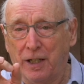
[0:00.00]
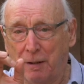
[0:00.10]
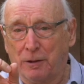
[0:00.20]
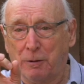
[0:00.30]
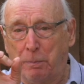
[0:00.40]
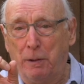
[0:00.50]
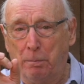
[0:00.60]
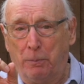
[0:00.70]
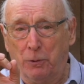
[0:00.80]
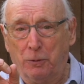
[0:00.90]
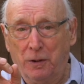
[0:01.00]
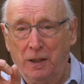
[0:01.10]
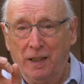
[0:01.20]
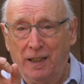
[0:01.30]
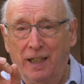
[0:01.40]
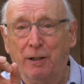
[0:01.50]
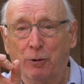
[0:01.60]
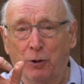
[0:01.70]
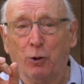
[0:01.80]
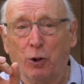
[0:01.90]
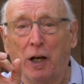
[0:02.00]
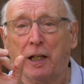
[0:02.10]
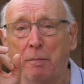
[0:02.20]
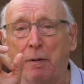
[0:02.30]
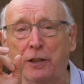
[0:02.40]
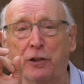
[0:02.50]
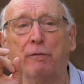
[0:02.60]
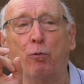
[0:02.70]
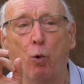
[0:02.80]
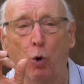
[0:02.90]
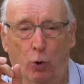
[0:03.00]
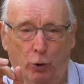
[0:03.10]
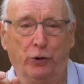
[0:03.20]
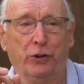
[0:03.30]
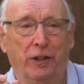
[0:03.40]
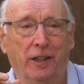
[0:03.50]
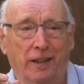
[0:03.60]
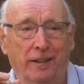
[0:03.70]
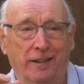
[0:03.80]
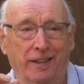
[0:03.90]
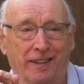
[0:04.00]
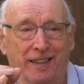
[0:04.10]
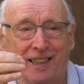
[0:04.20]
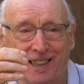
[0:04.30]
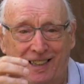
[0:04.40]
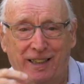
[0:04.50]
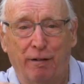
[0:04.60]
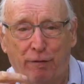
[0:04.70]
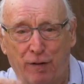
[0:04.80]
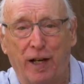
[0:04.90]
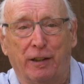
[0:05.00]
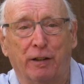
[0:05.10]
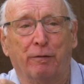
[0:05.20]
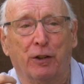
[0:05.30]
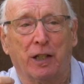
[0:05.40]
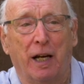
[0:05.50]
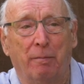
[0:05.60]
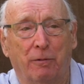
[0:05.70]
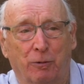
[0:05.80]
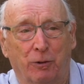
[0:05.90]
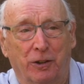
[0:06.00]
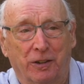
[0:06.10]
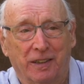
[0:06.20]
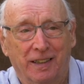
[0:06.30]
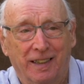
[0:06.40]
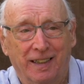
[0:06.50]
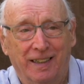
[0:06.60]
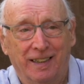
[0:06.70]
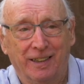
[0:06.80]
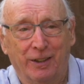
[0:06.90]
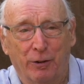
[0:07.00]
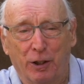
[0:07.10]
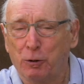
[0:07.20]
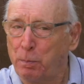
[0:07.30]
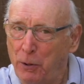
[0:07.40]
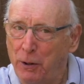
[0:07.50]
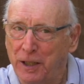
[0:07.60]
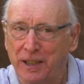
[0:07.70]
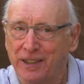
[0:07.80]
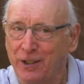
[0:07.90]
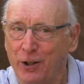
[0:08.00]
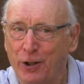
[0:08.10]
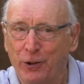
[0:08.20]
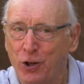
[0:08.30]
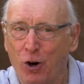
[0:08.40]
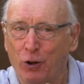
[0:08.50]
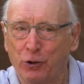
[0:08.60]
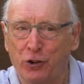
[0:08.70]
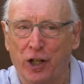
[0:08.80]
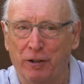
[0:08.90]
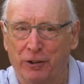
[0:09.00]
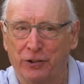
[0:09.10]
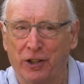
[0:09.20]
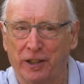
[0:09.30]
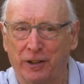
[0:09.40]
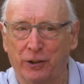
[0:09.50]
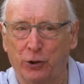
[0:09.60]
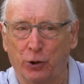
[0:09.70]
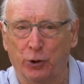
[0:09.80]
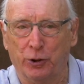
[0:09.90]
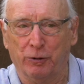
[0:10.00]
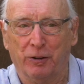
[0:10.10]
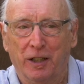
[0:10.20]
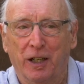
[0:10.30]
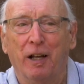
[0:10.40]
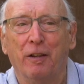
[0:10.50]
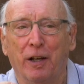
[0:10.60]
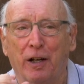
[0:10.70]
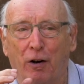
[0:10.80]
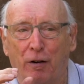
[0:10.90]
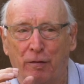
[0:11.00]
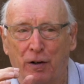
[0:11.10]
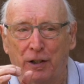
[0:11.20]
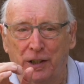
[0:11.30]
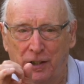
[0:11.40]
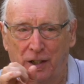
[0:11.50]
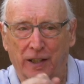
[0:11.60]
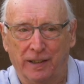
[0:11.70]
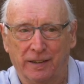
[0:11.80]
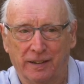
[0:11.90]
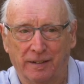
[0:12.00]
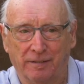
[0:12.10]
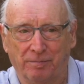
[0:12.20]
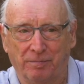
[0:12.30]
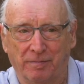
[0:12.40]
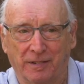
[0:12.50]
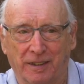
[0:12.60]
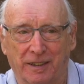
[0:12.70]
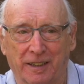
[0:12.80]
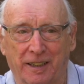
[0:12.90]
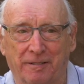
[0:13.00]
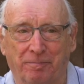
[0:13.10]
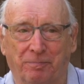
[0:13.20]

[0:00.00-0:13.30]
that pimple, it will look like a massive wart. Yeah, this is the effect of the camera work. Yeah, those pockets are not generous, I can assure you. They are very tight. All right.